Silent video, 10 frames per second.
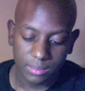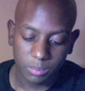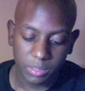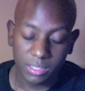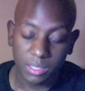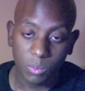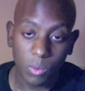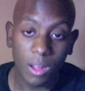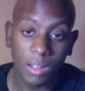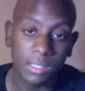barely could
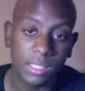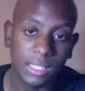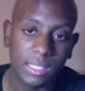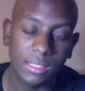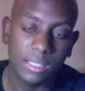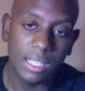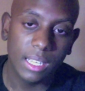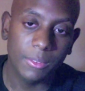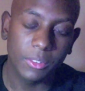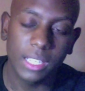walk, and
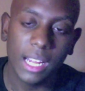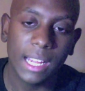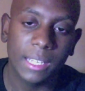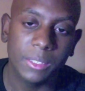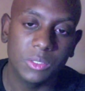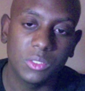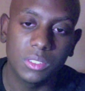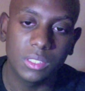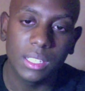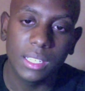for a guy who's
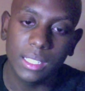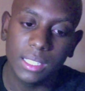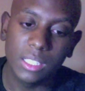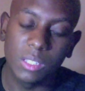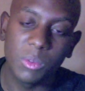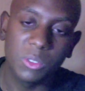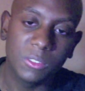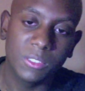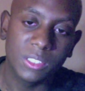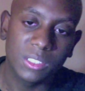most of
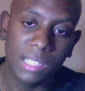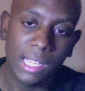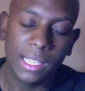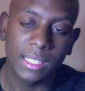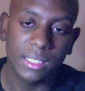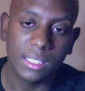his leg